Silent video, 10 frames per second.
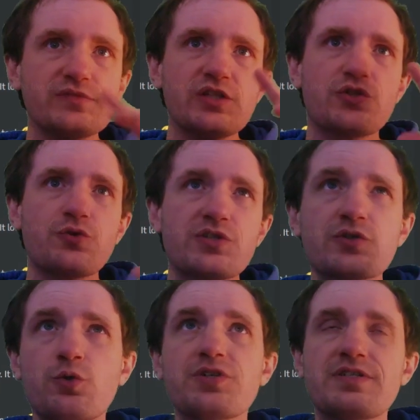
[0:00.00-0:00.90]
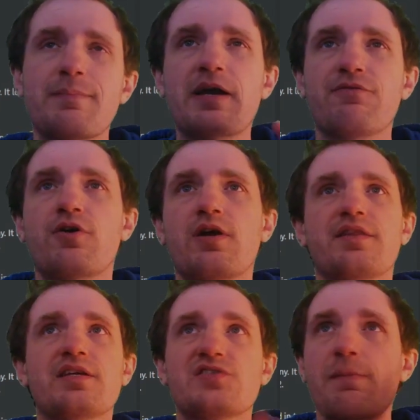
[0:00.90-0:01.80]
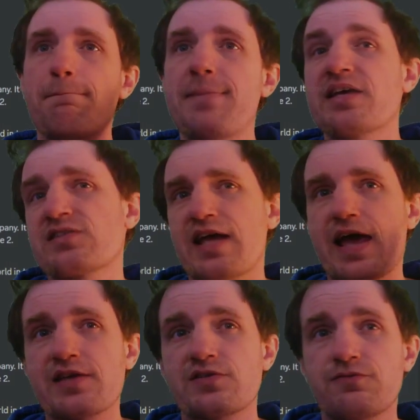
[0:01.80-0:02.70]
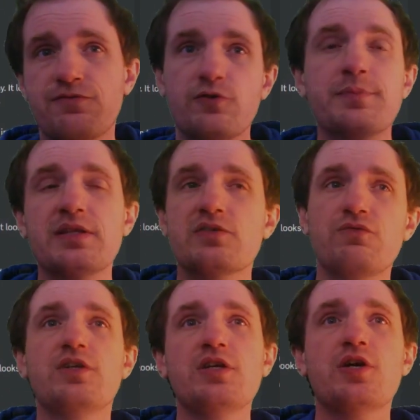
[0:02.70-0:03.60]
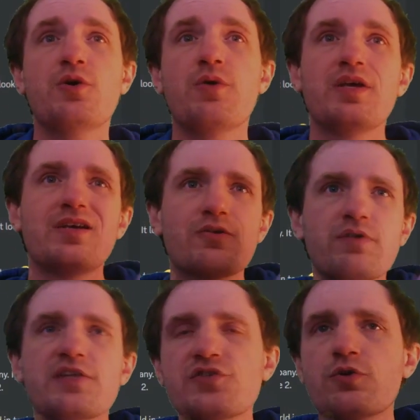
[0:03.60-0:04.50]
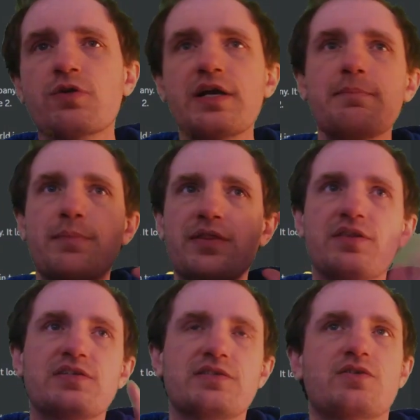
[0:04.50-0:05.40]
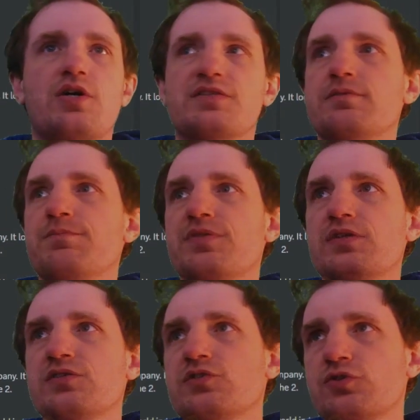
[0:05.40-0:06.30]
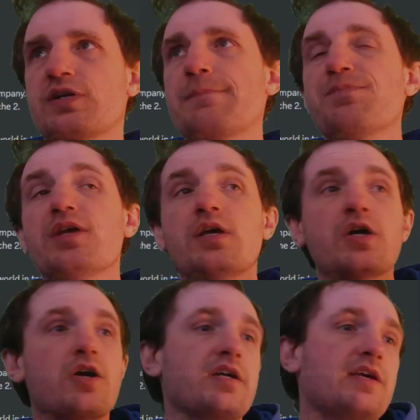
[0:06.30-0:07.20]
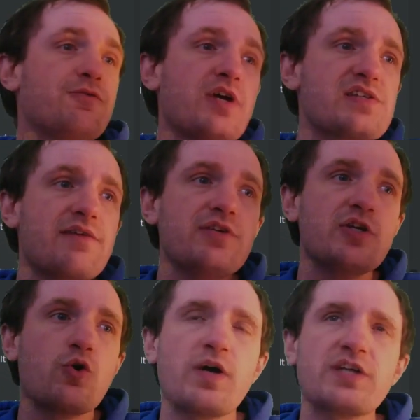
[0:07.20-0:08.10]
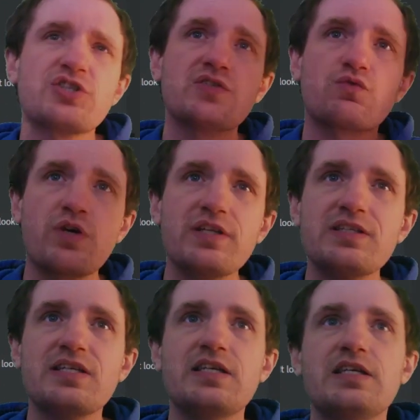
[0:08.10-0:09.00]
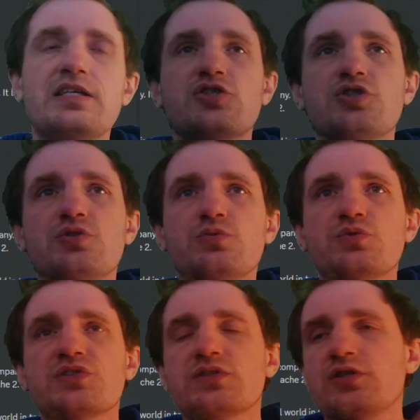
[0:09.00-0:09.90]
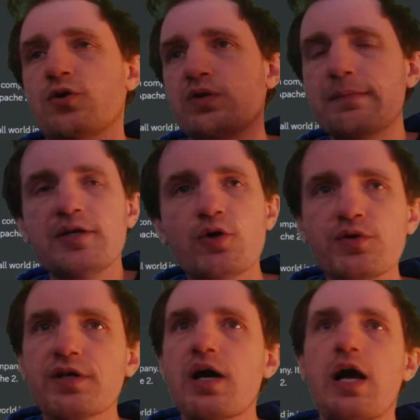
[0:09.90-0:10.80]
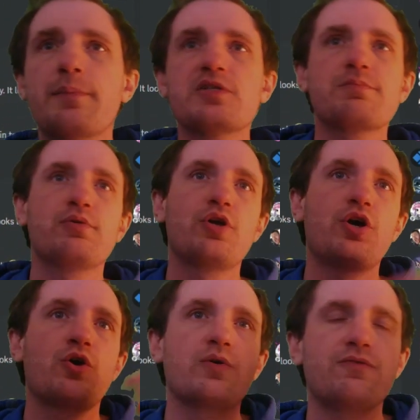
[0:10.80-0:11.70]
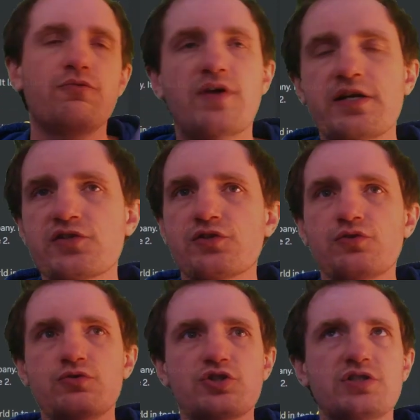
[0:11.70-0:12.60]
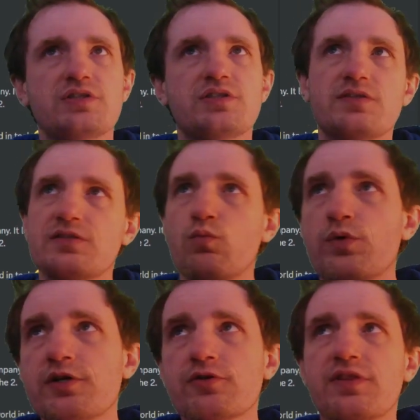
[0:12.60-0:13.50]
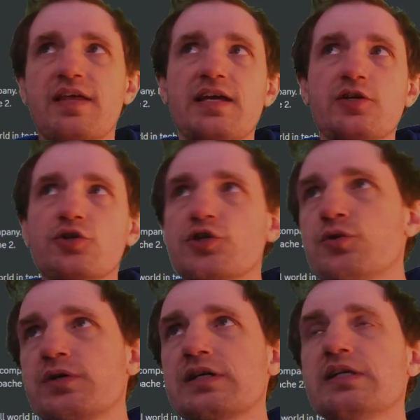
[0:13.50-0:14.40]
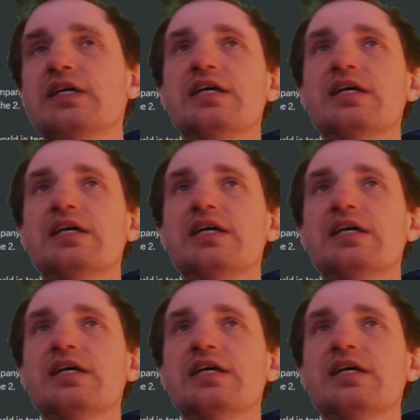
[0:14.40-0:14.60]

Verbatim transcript: So Discord, by far, I think is the best as of filming this video. Reddit's alright, but this is awesome. This is great. Alright, if you guys have any questions, run into any issues, you know, let me know in the comments below if you find a solution to some weird thing you're doing.